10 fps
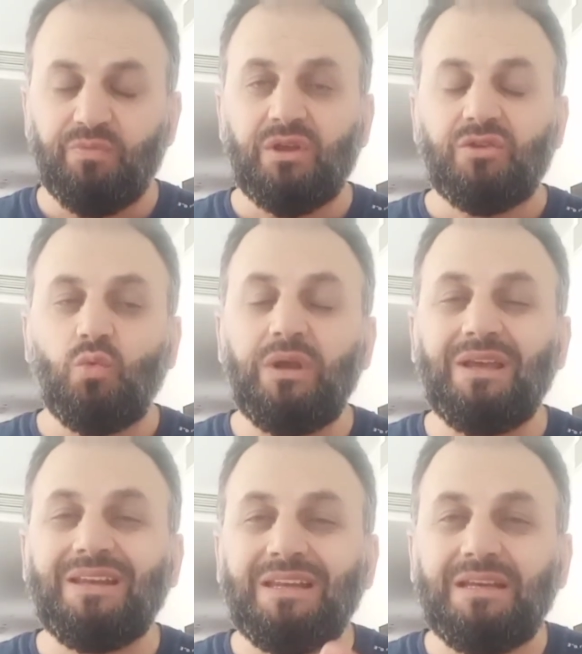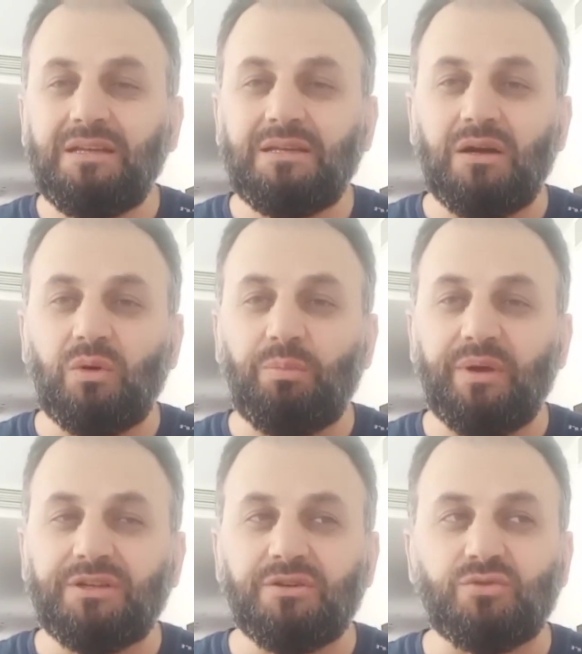we need our
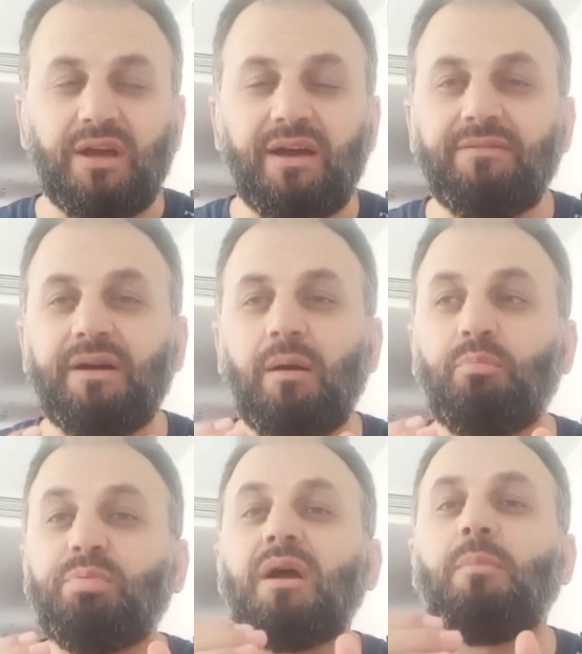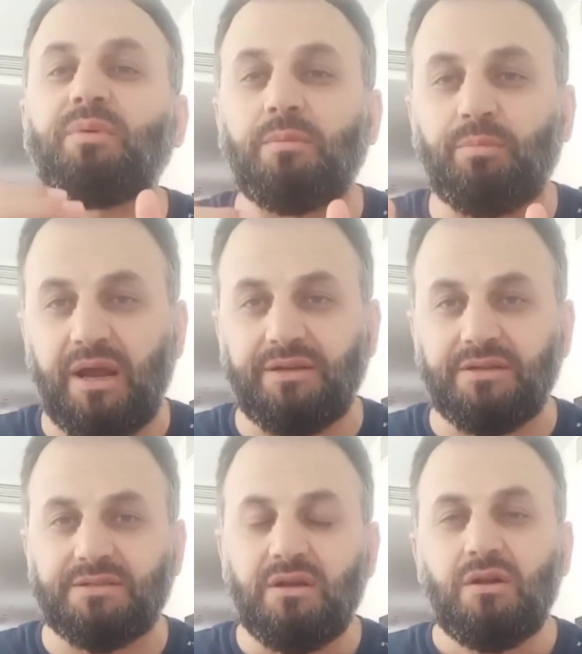picture to have a proper
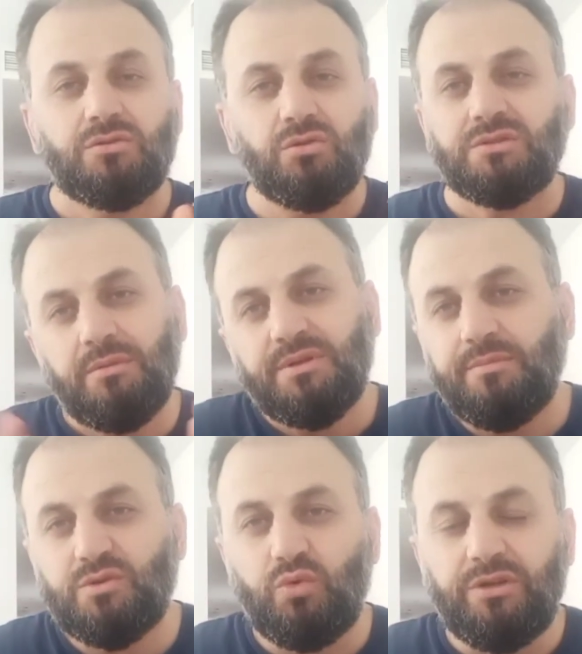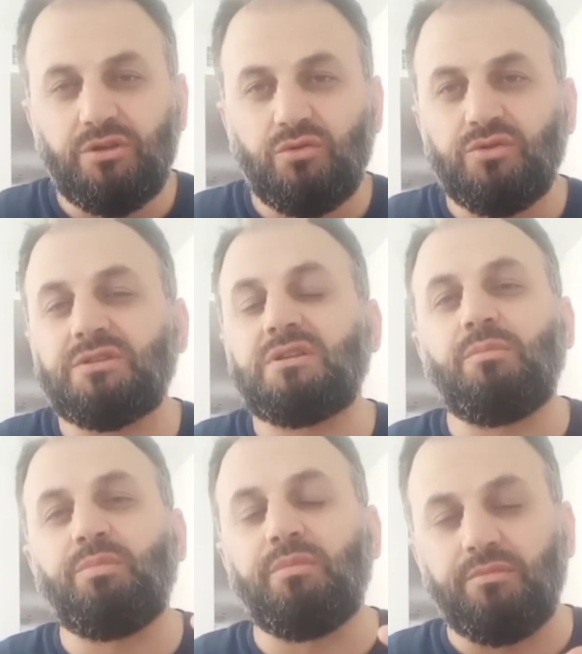brightness. So sometimes we use
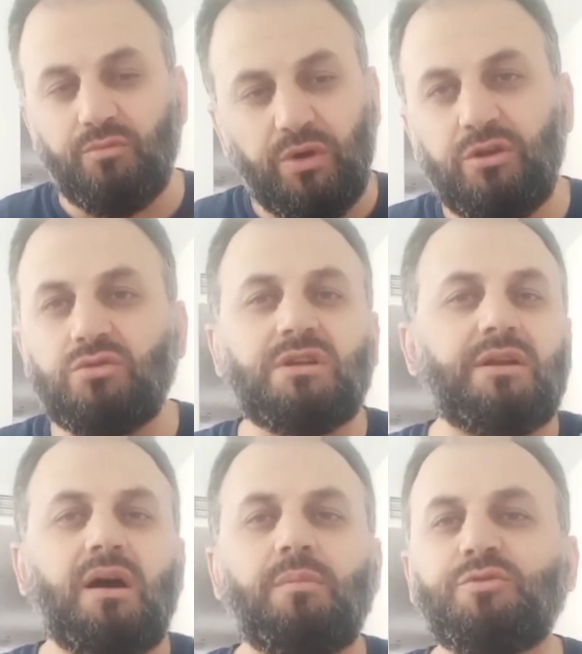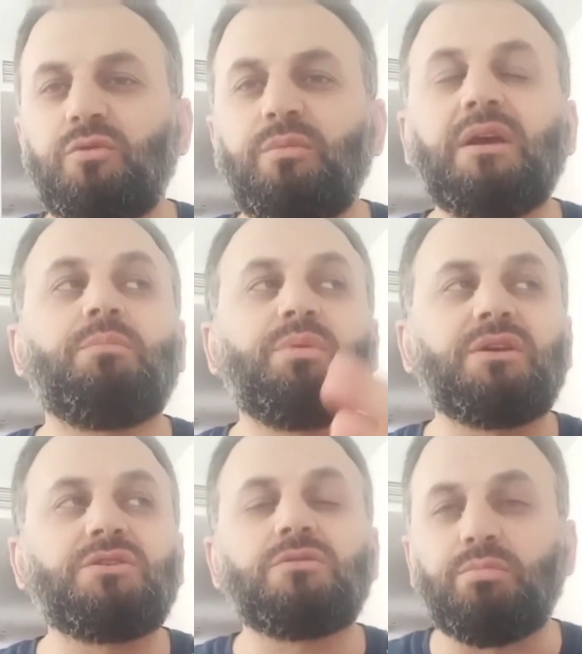a knob to make the
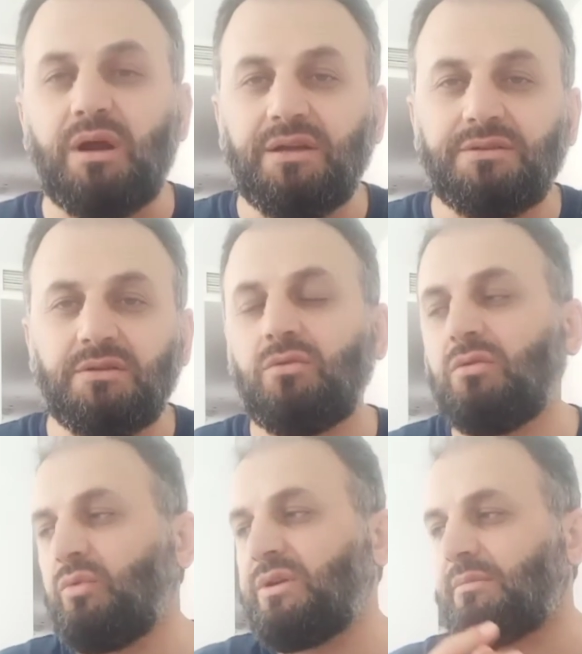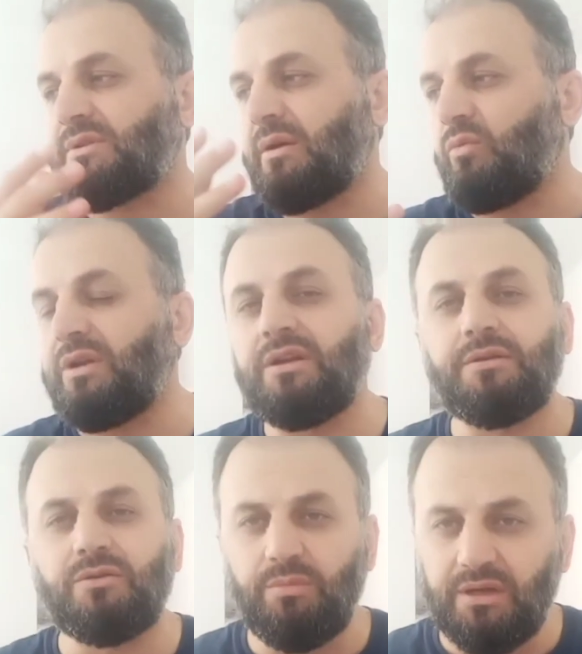picture brighter, or we sometimes we need
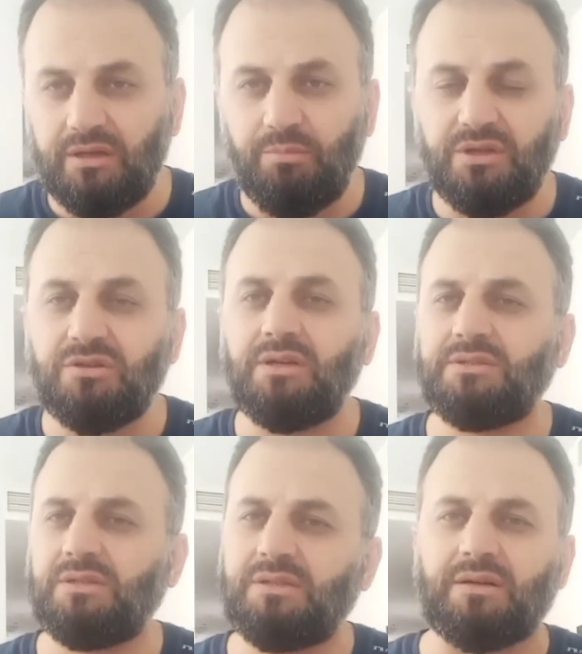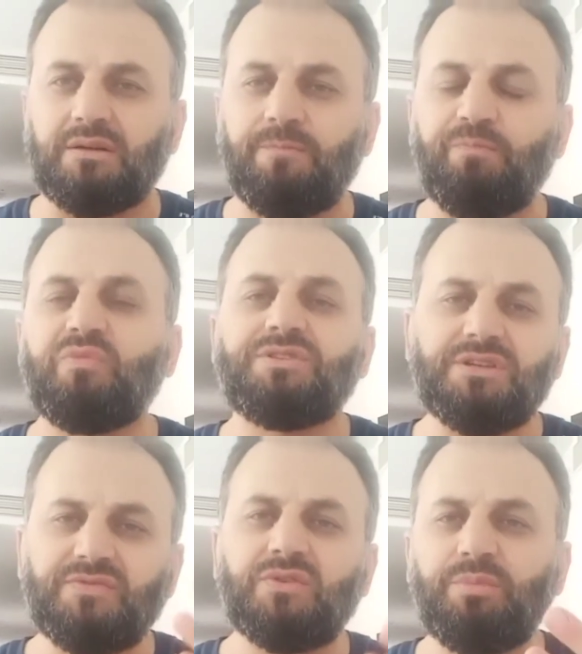to make the picture a little darker
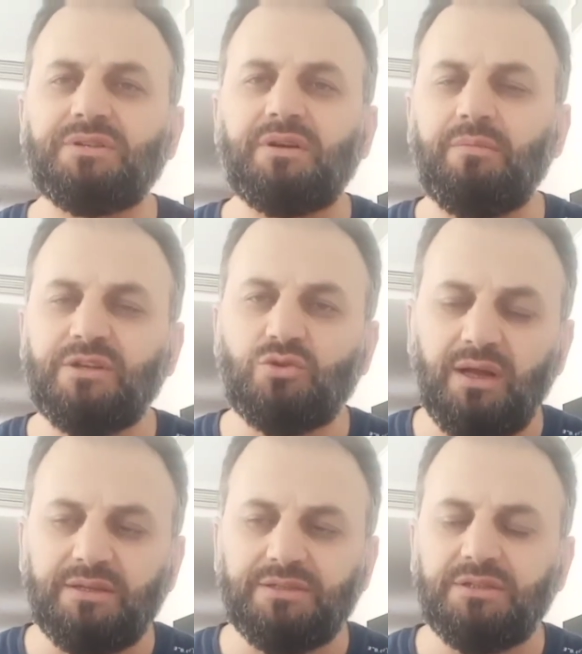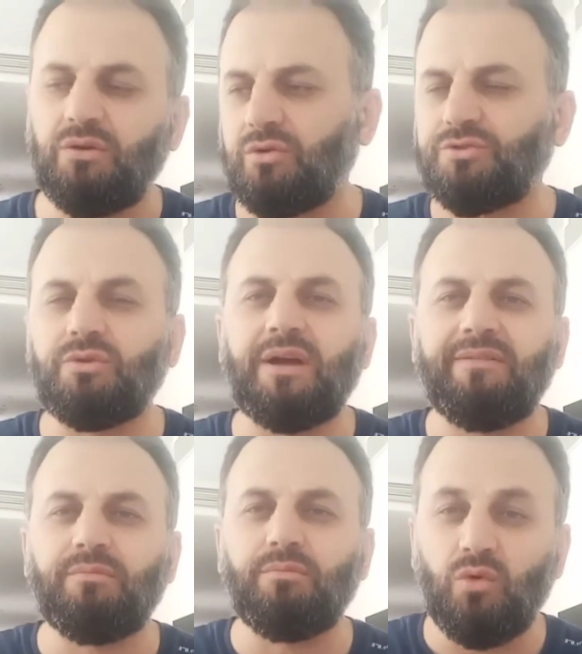just for better image quality or to
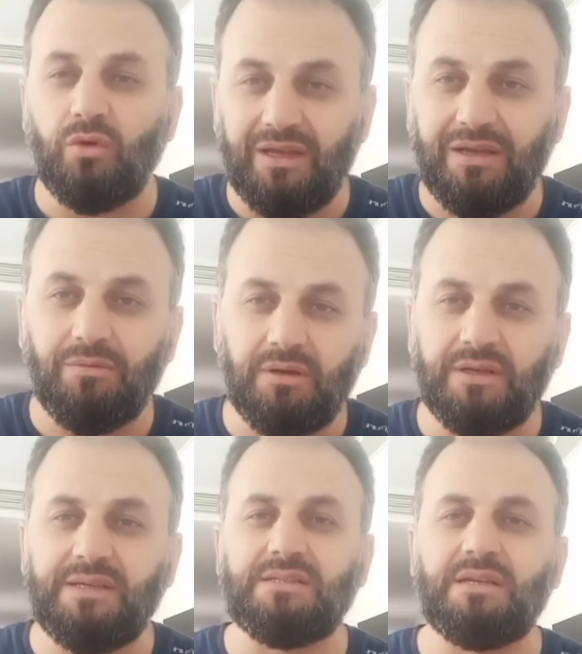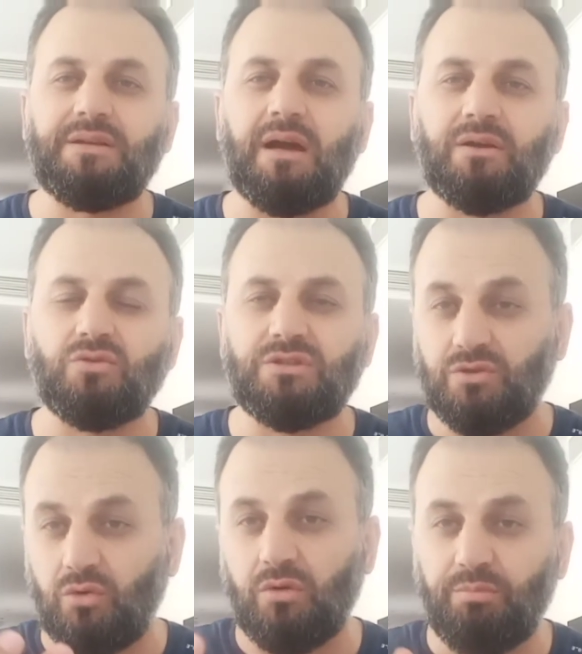have more easy diagnosis
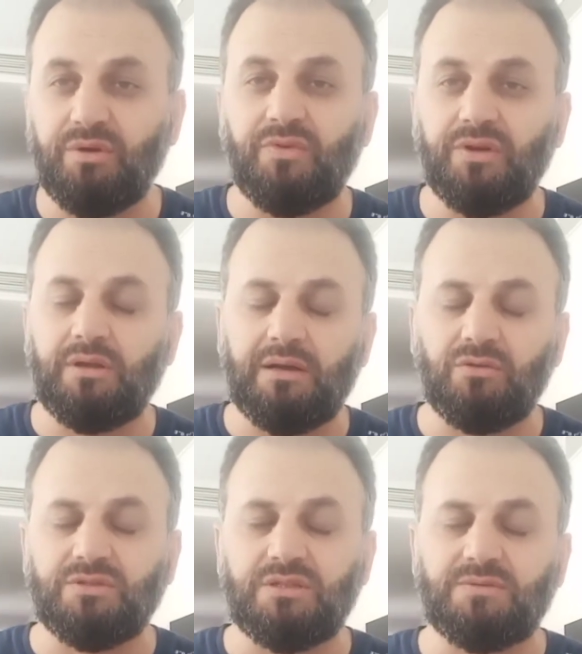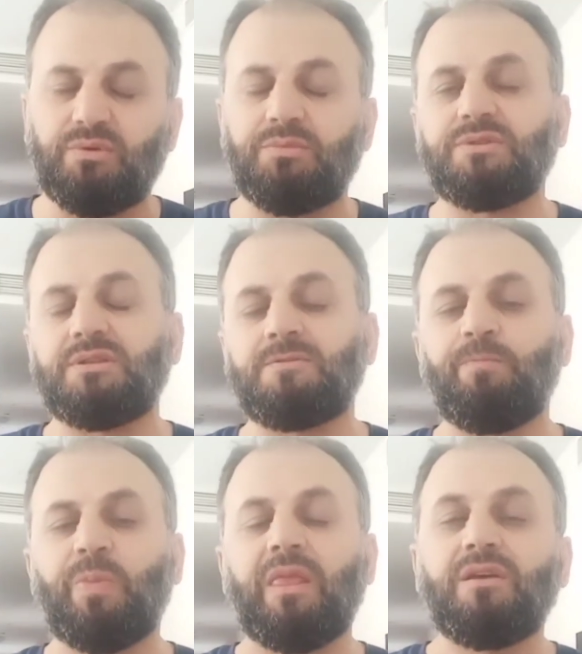or a perfect diagnosis purposes.
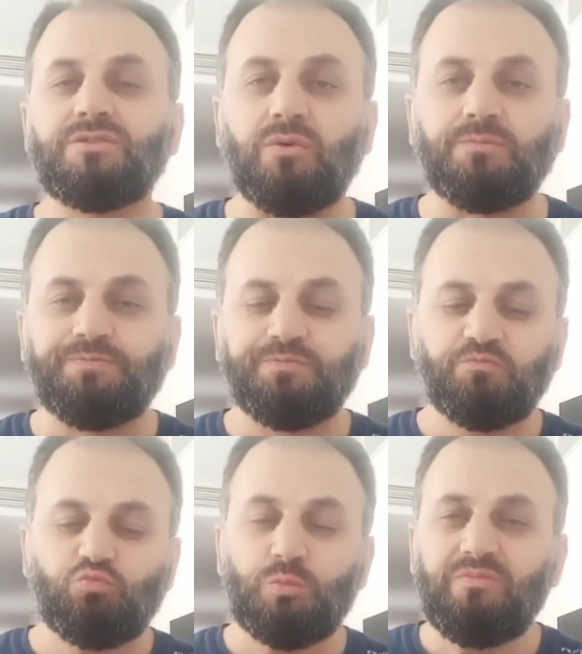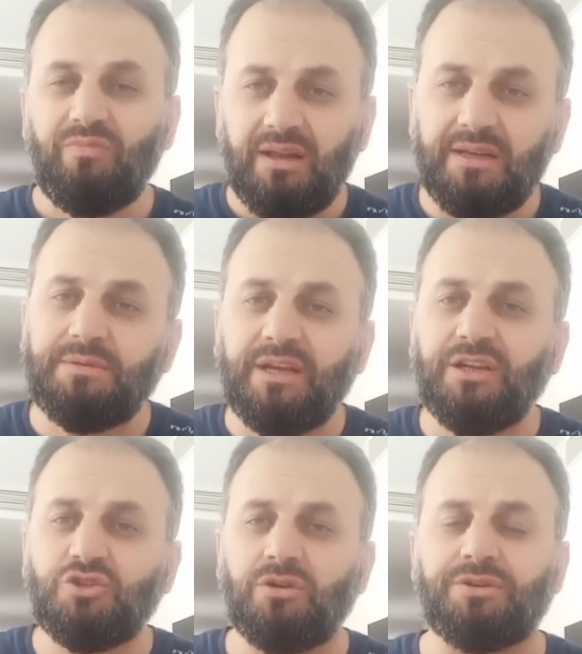So let's make it
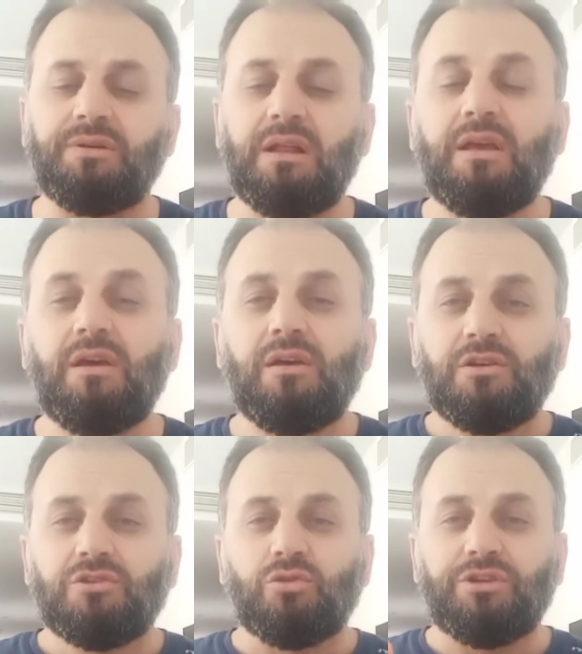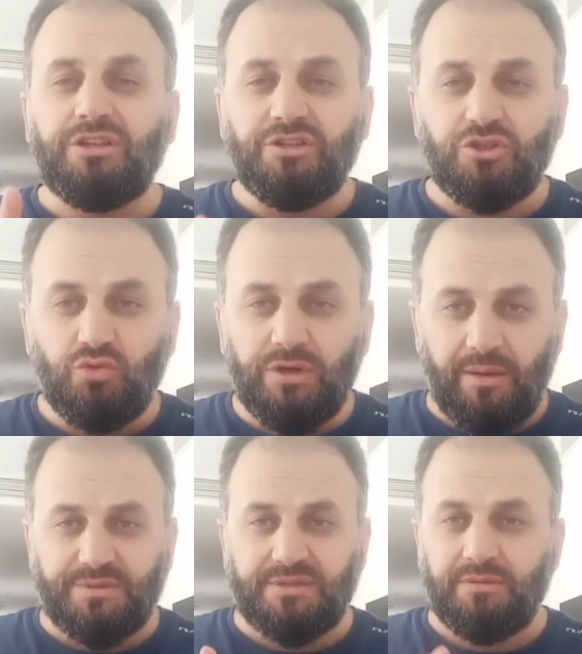shorter. So these two
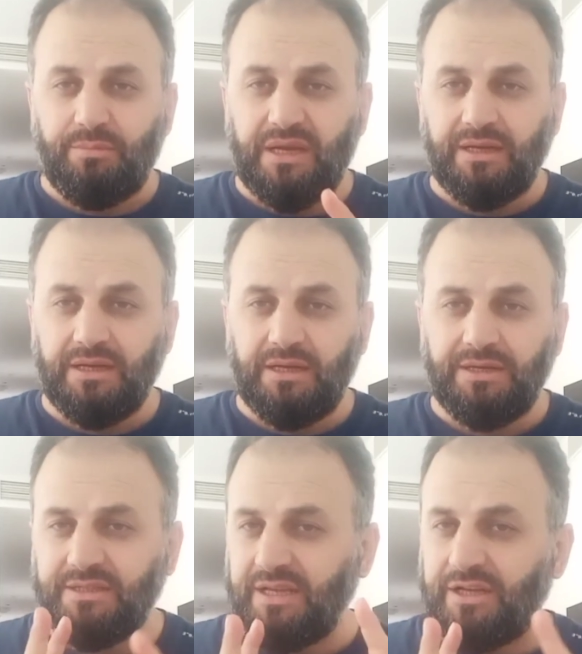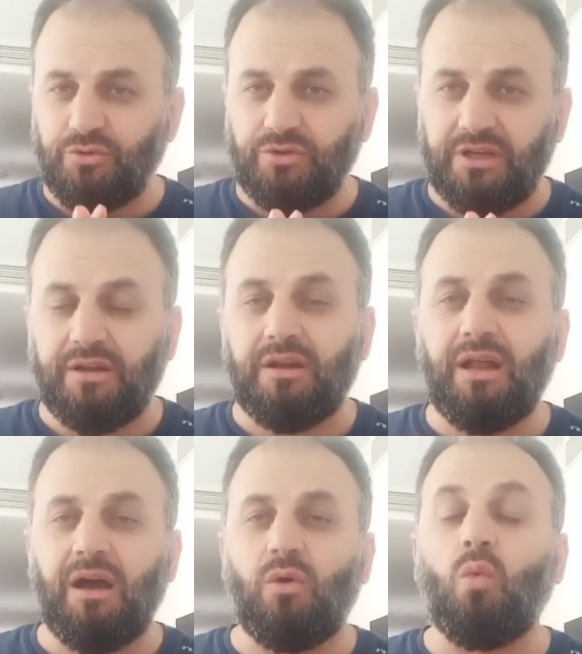knobs, mechanical index and 2D again.
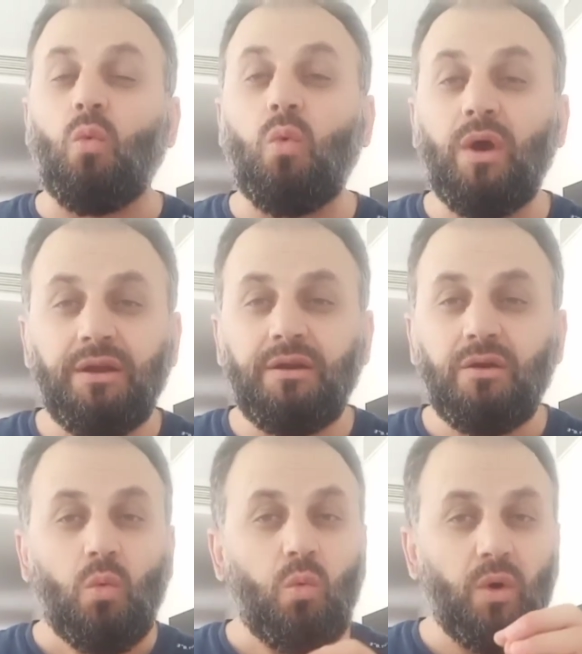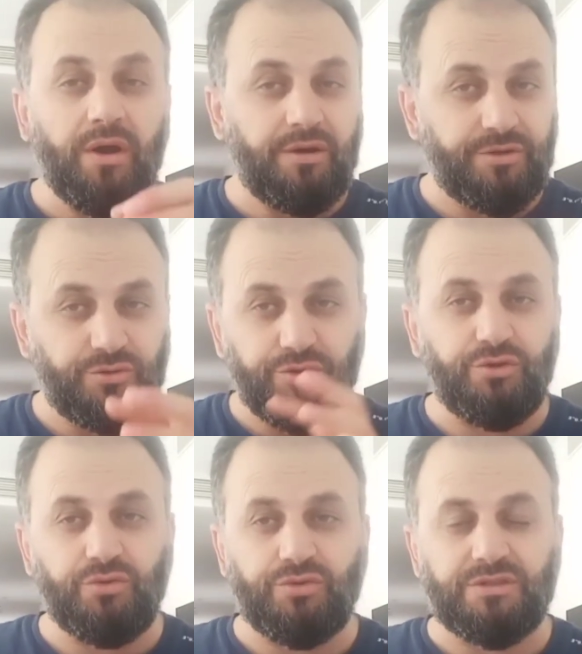Now when, where to
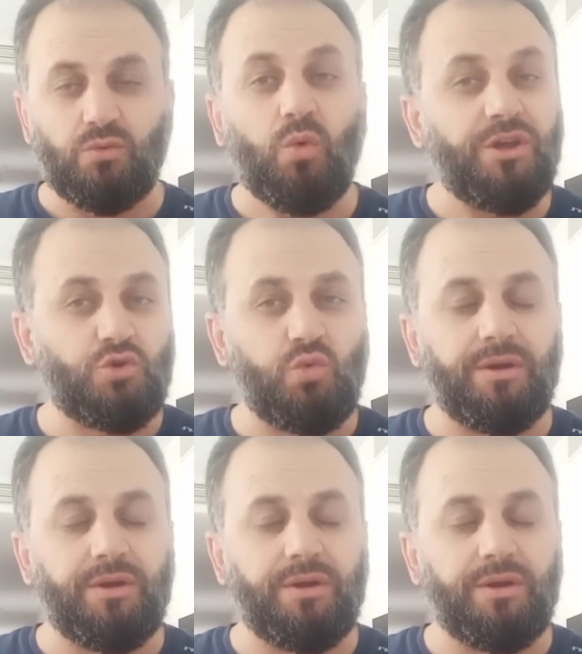use which one?